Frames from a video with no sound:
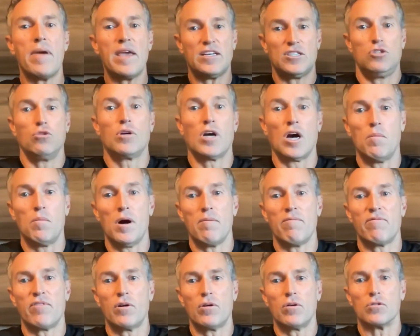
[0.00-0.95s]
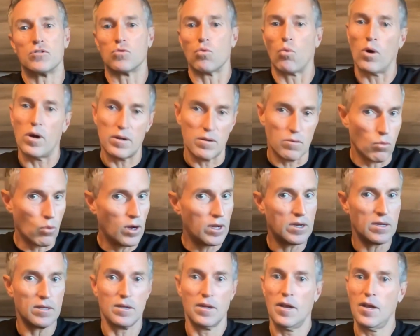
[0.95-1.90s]
you come up first,
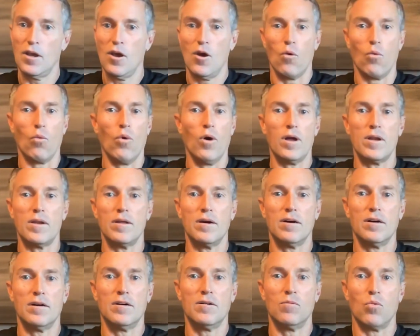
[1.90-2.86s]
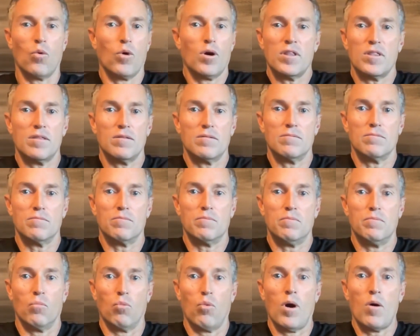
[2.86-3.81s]
what
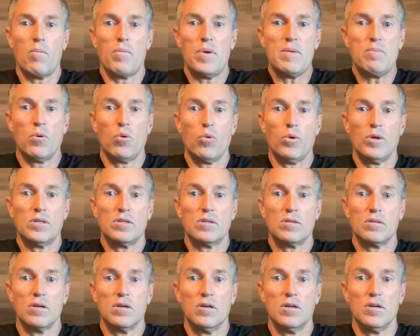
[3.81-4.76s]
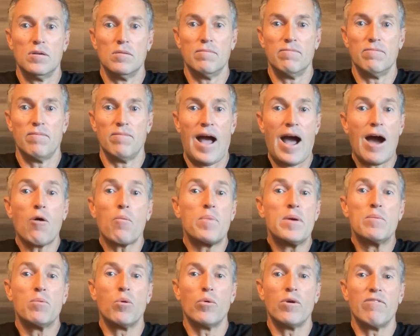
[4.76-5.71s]
what people would how
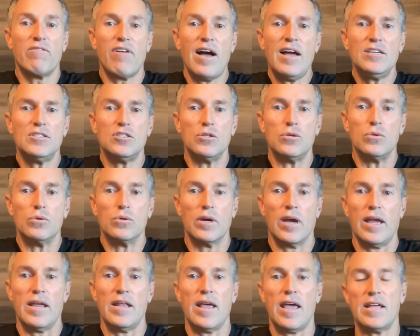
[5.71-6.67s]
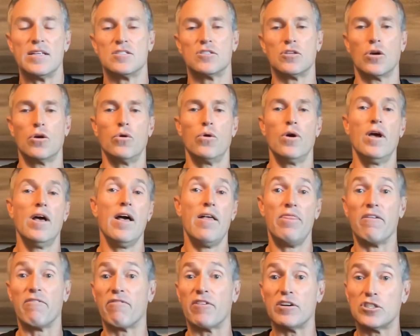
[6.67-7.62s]
people would find you, and so
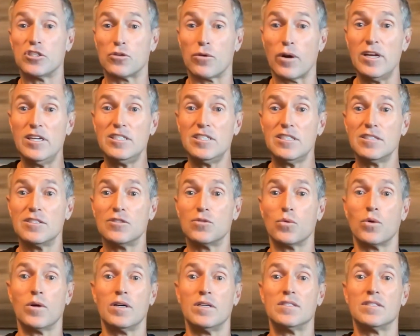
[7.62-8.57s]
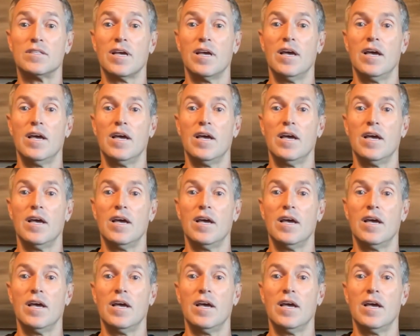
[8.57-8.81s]
the frustrations was